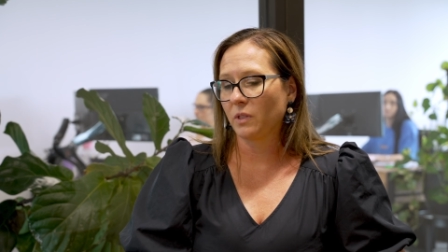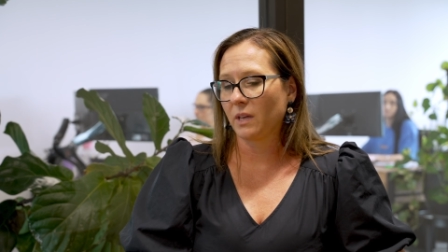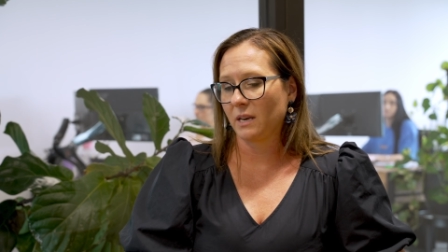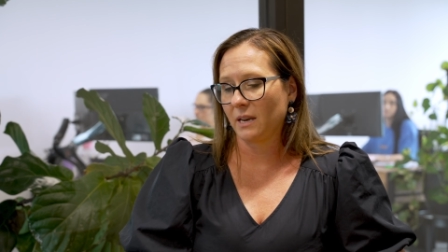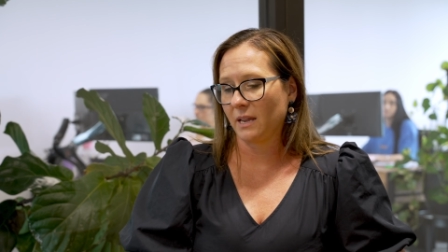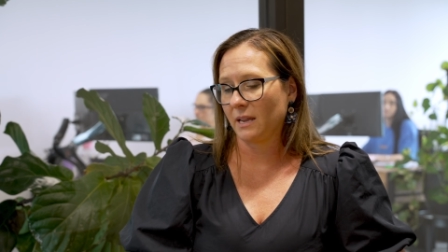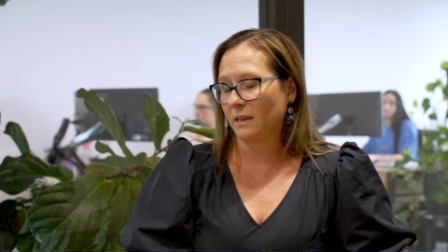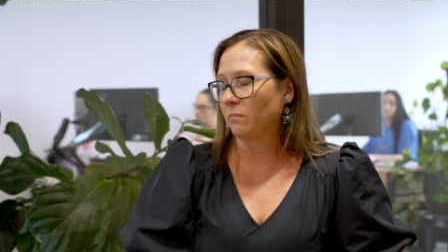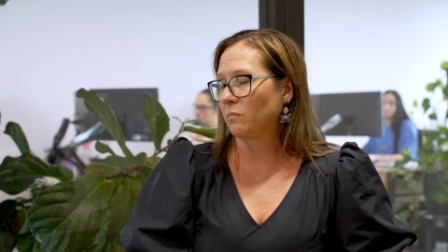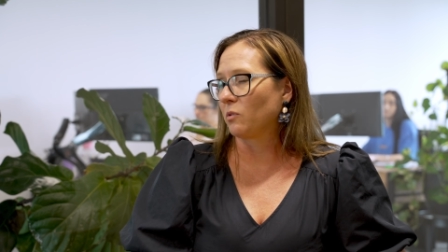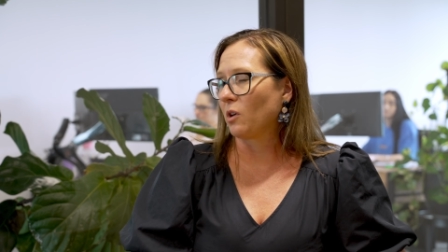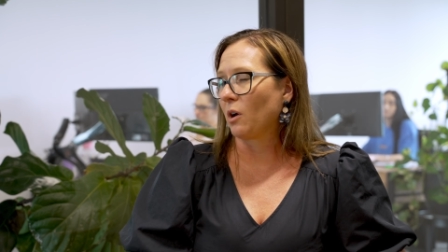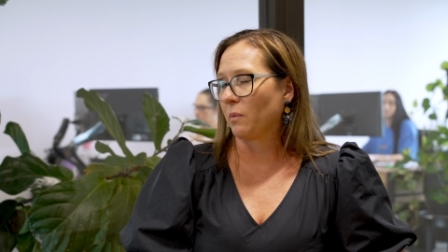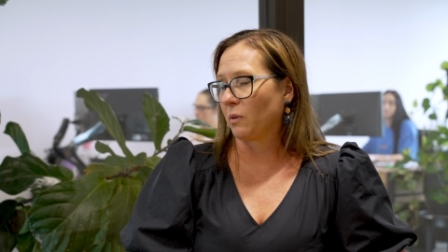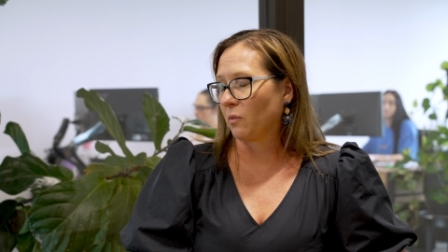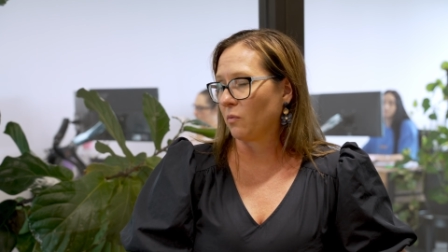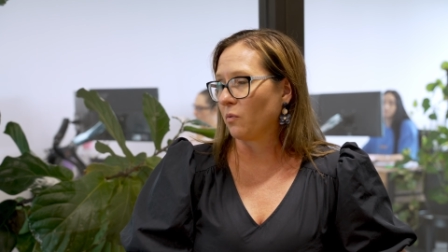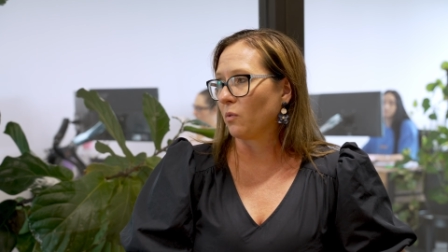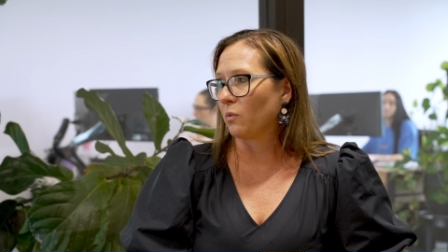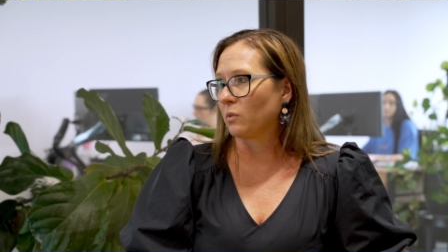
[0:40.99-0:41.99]
they need
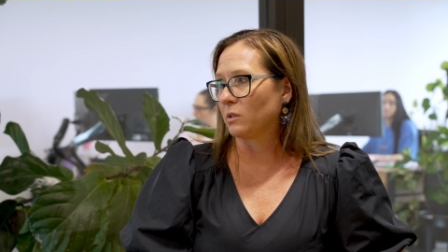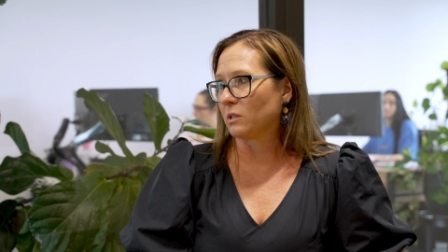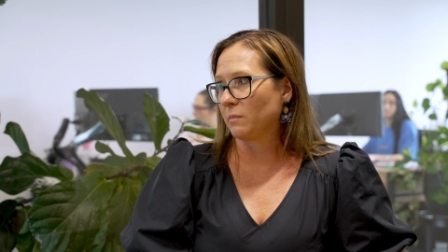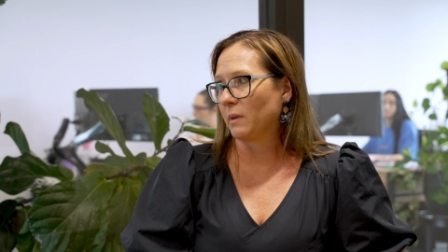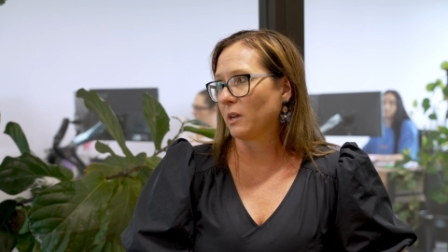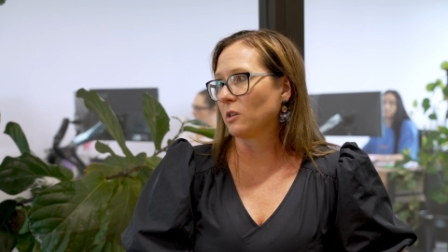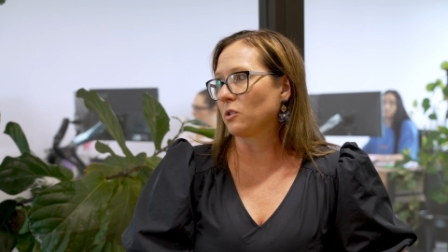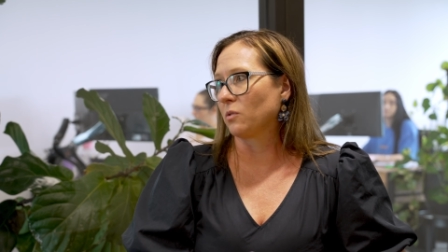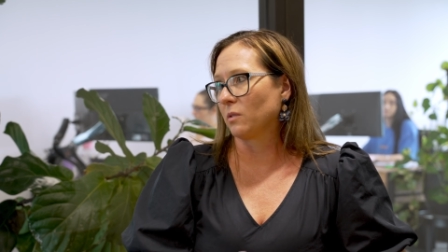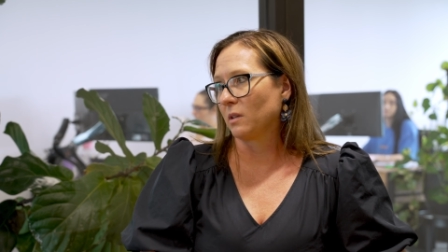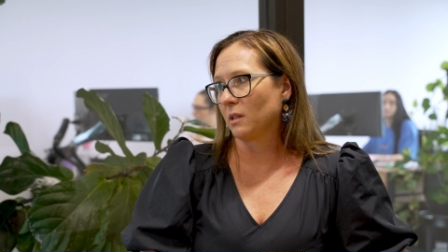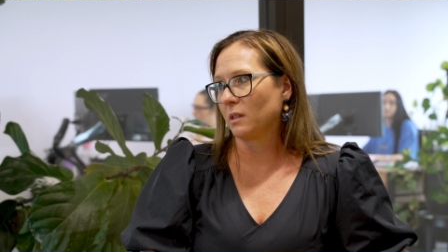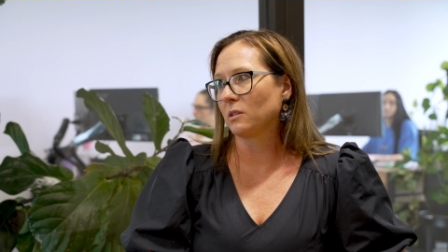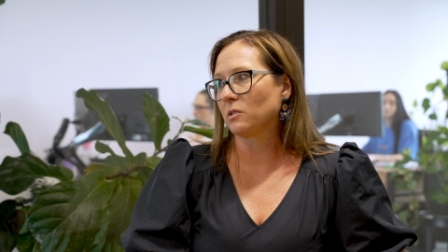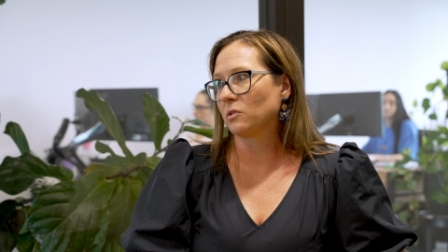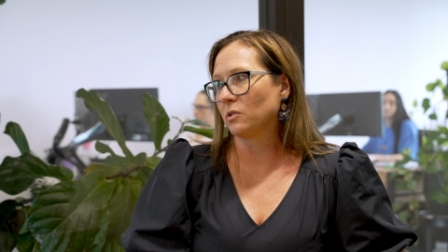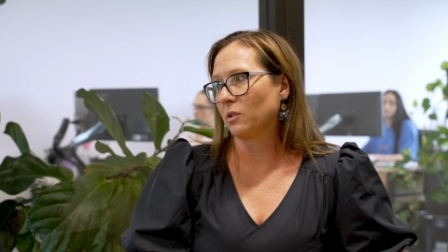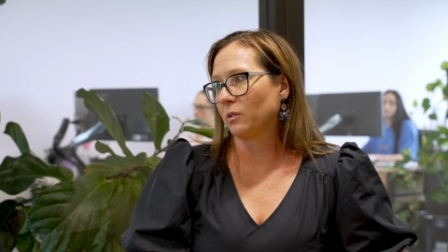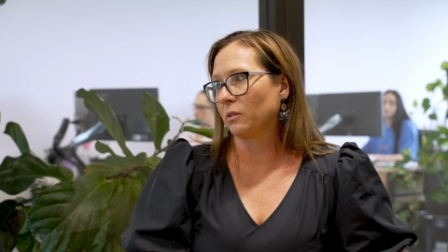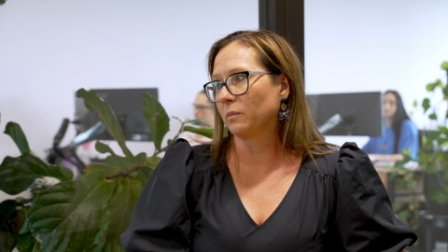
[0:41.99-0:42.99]
going forward to make sure that
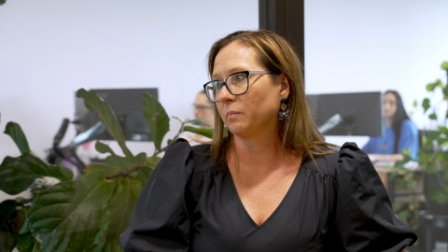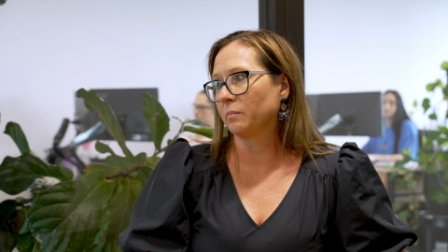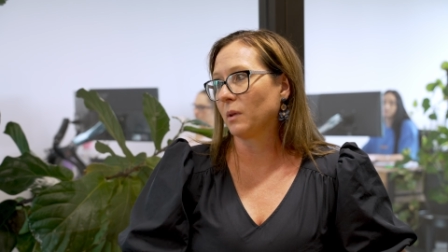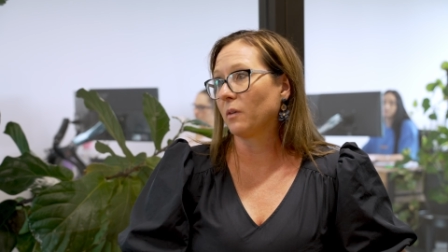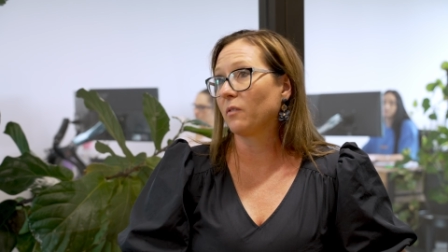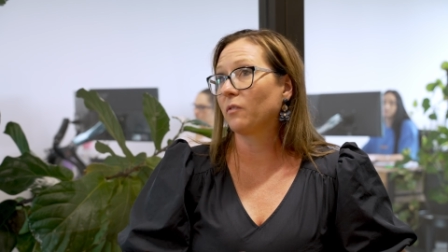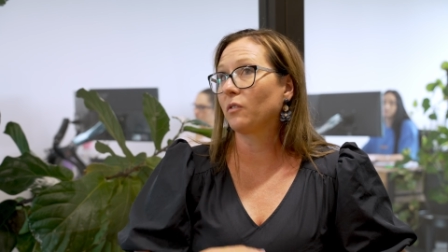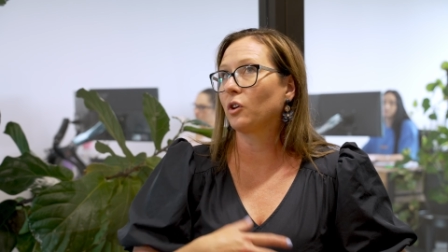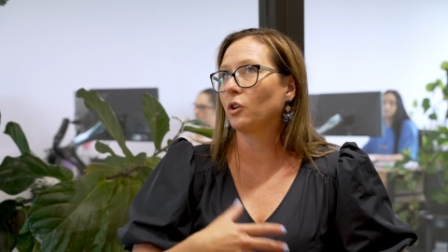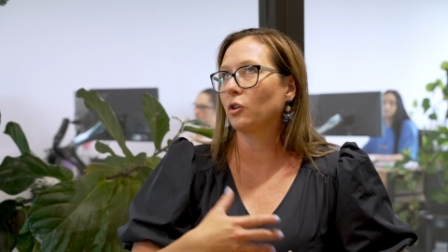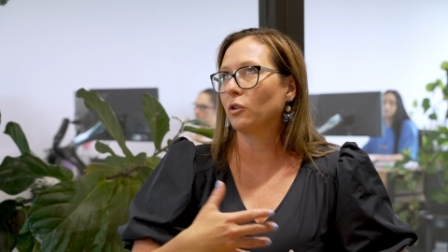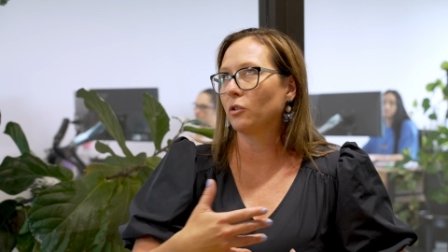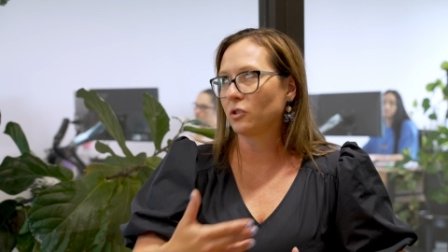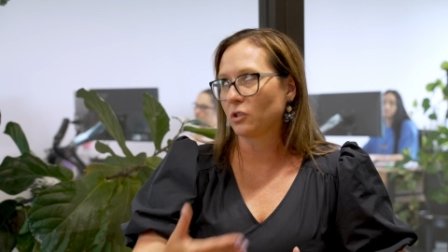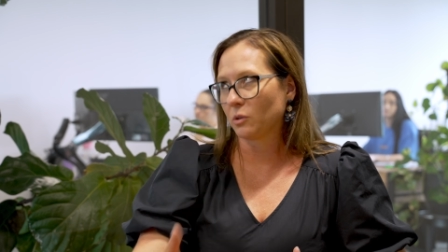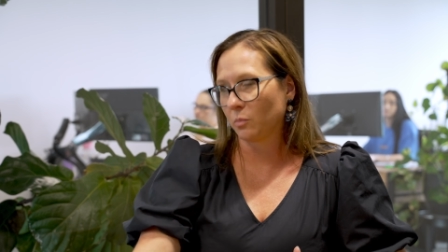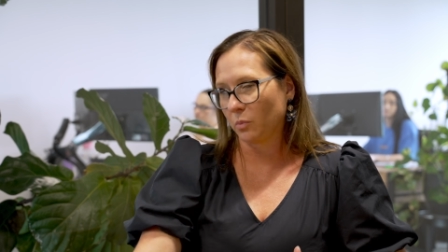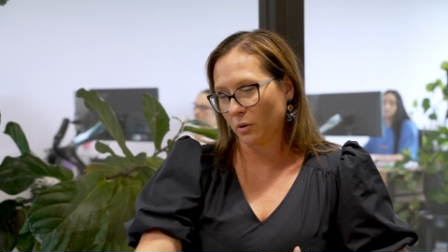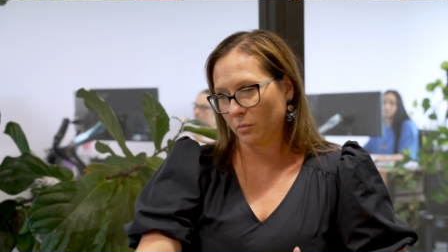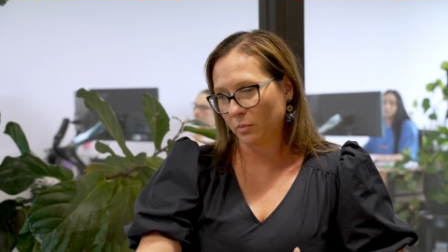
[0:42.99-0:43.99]
there's no
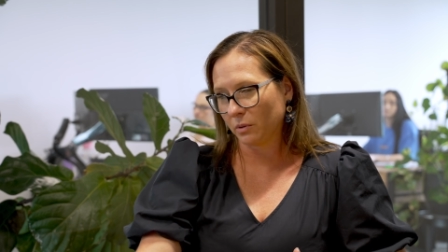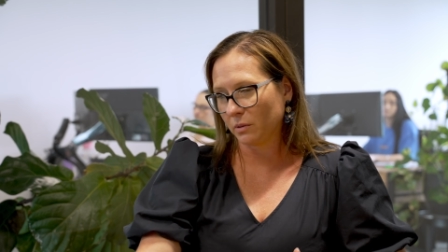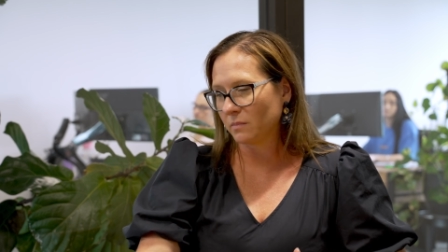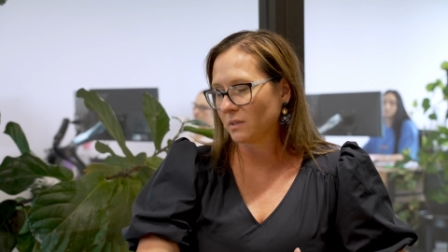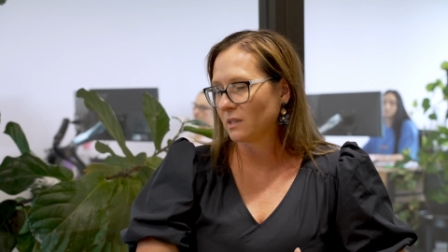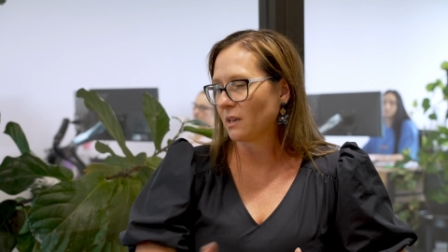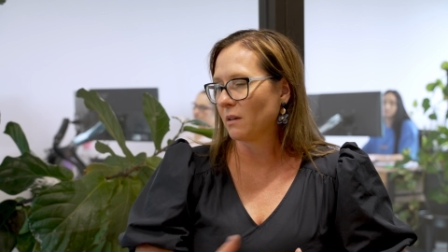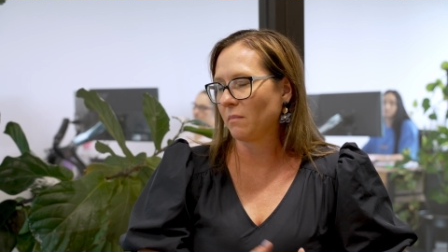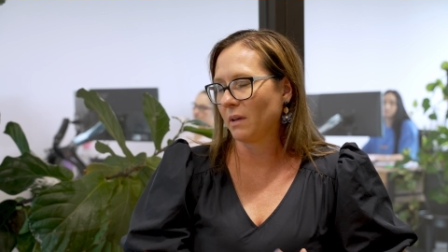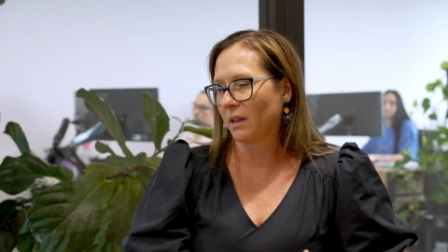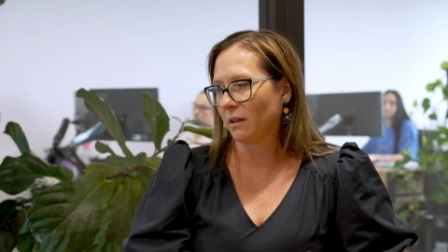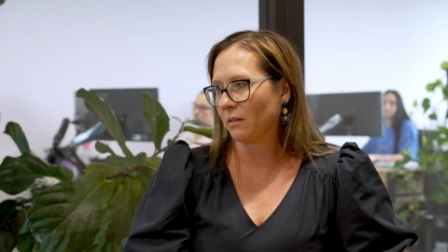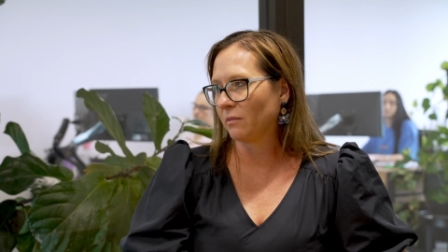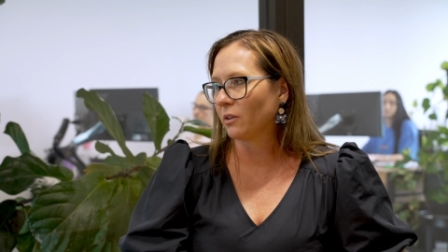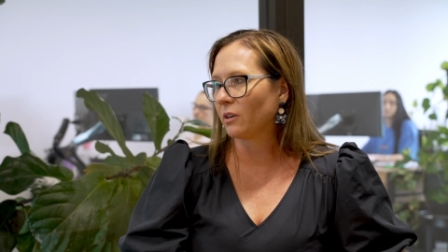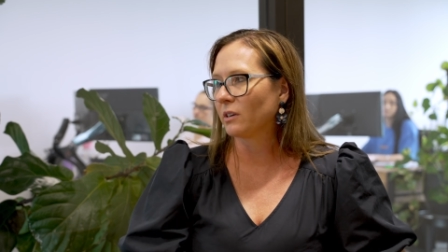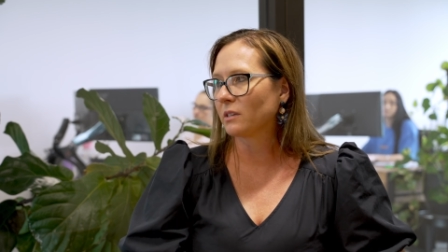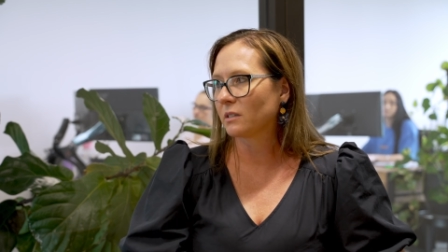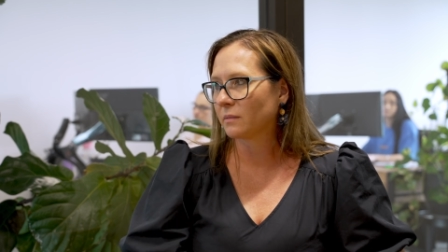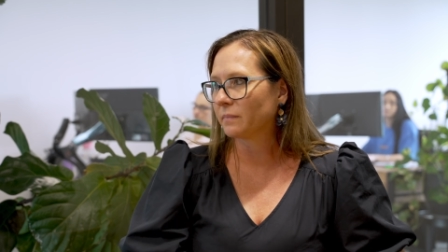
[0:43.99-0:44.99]
future problems that may
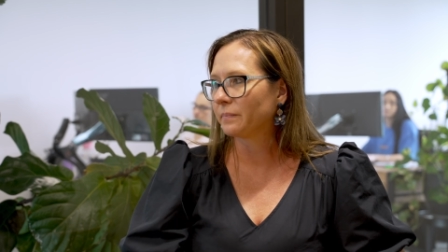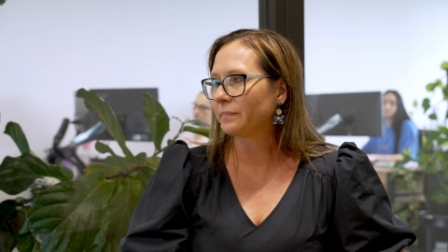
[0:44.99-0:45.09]
arise.